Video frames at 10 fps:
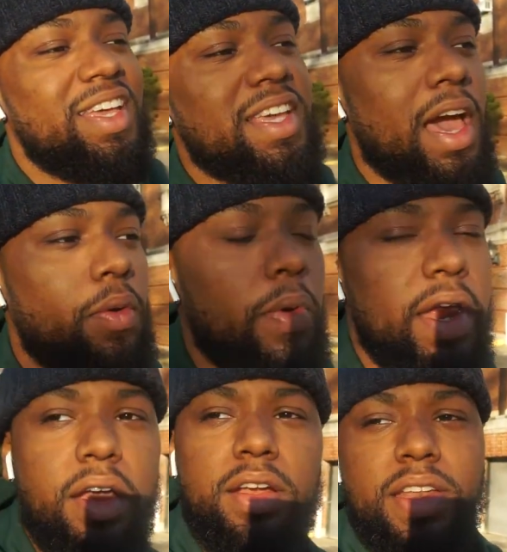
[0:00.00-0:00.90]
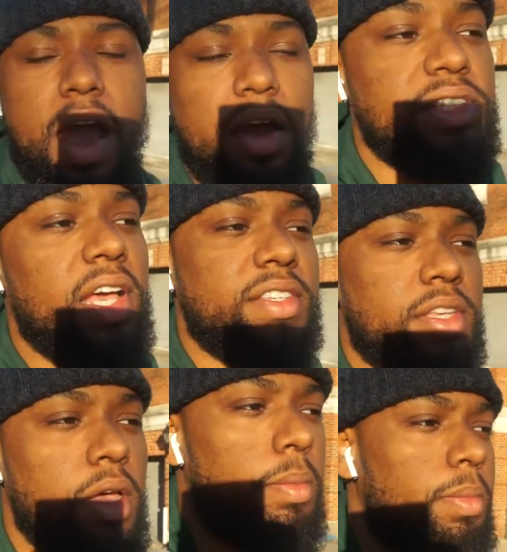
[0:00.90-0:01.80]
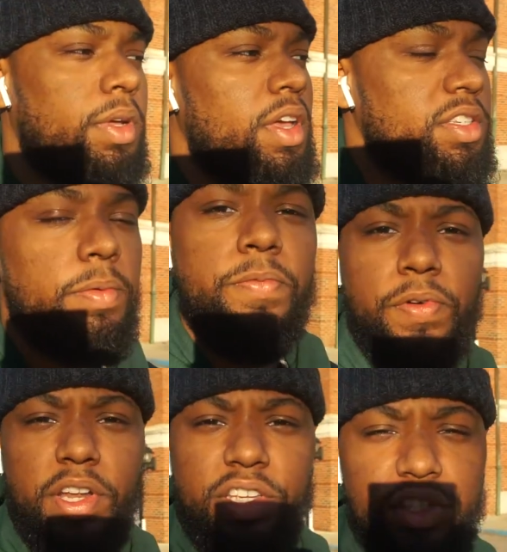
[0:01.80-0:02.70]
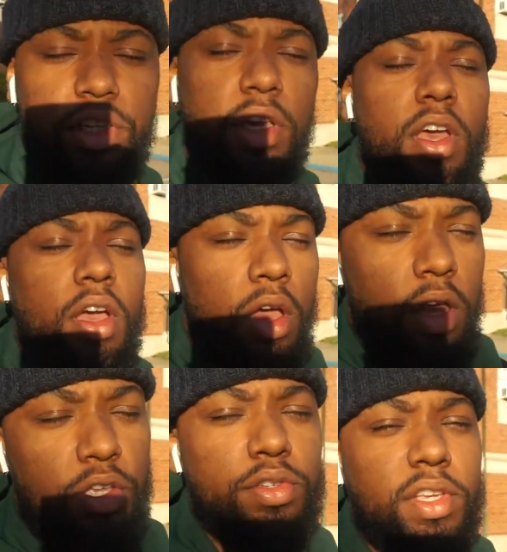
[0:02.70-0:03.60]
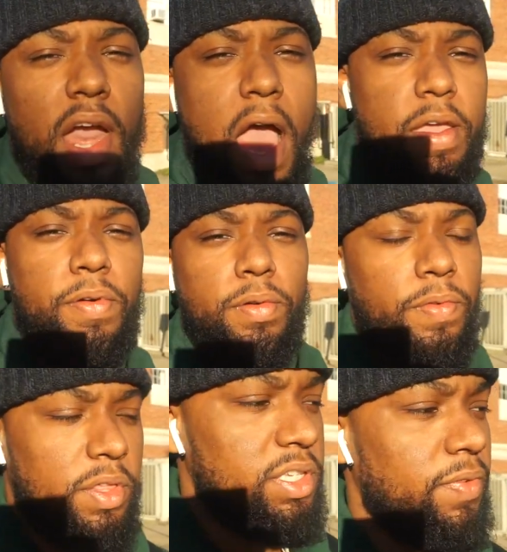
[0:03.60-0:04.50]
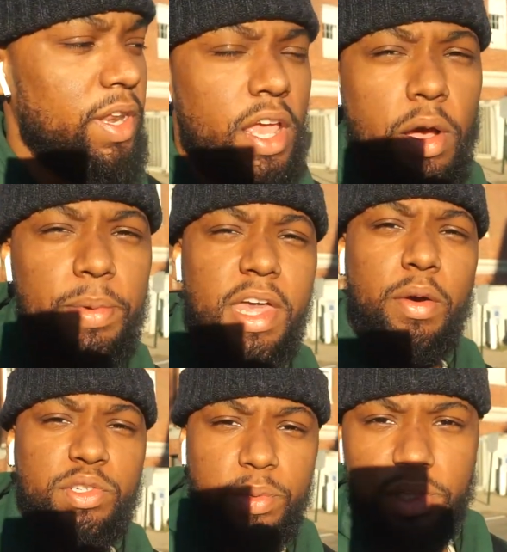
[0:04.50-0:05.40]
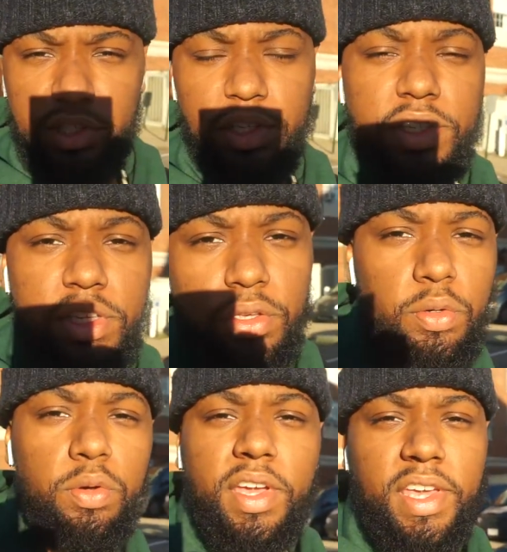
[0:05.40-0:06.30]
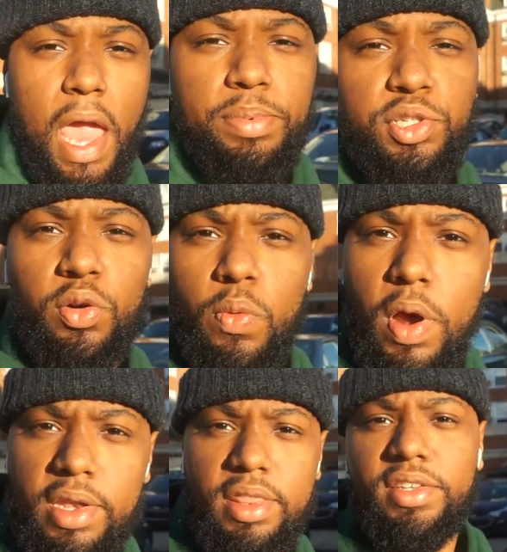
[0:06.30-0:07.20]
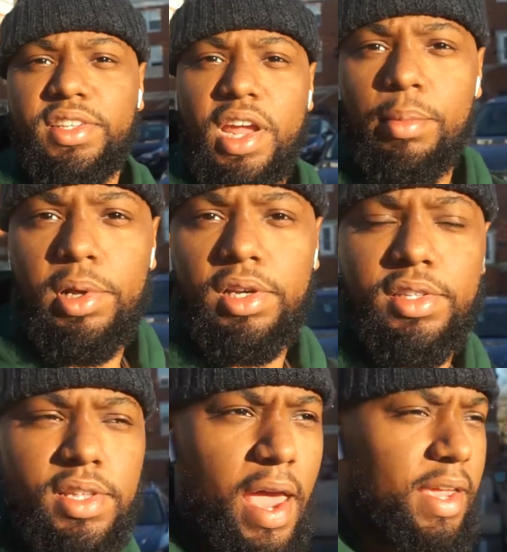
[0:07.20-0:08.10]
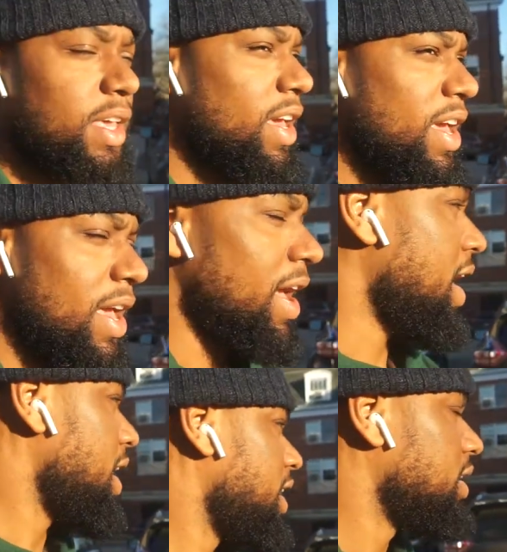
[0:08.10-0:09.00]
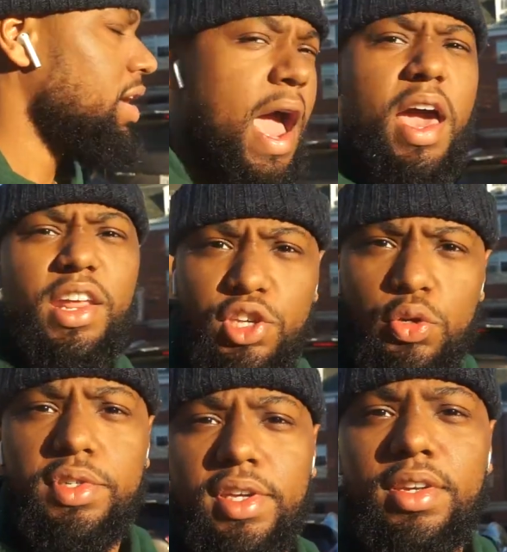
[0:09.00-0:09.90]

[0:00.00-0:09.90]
kind of weird. Now, I shot some footage using an iPhone for this video, but that was really just to capture what this camera looks like and how to use it.